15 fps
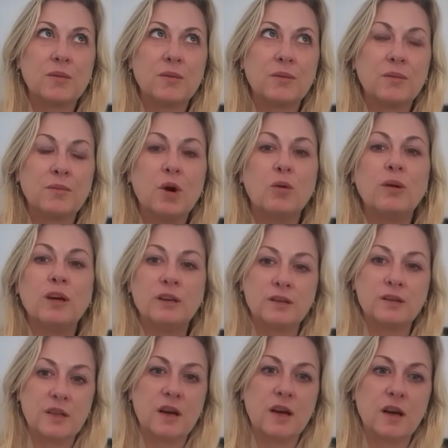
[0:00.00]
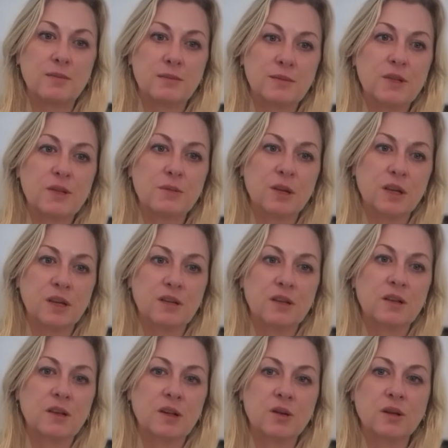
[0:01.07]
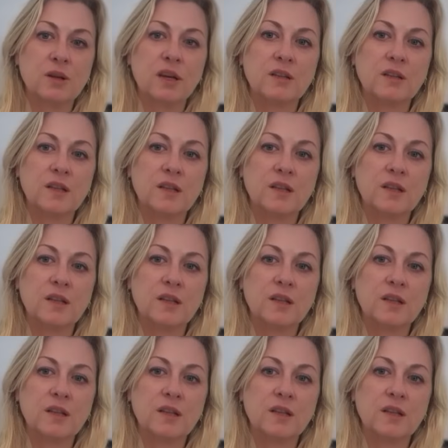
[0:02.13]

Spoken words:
moment in time to me. You know, like at